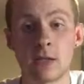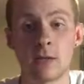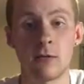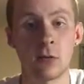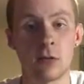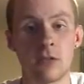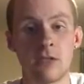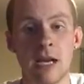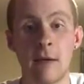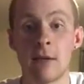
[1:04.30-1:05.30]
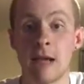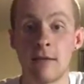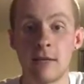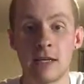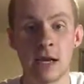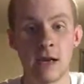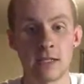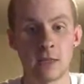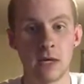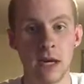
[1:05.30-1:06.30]
it sort of dwindles down with everything
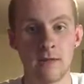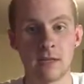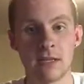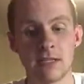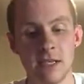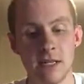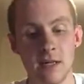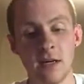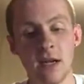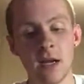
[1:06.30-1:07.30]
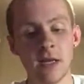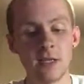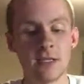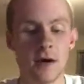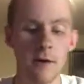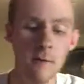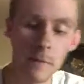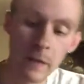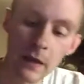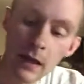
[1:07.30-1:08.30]
else that we have to consider. So,
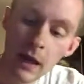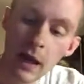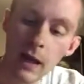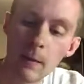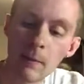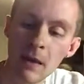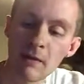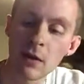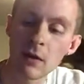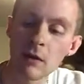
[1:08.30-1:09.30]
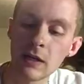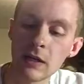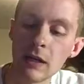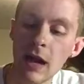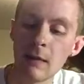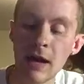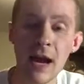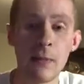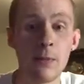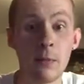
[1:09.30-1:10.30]
having already got my
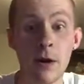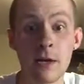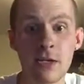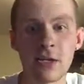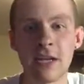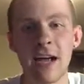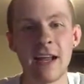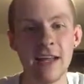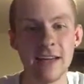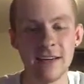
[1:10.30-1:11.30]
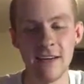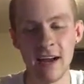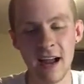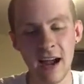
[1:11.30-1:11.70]
apple partially cut here,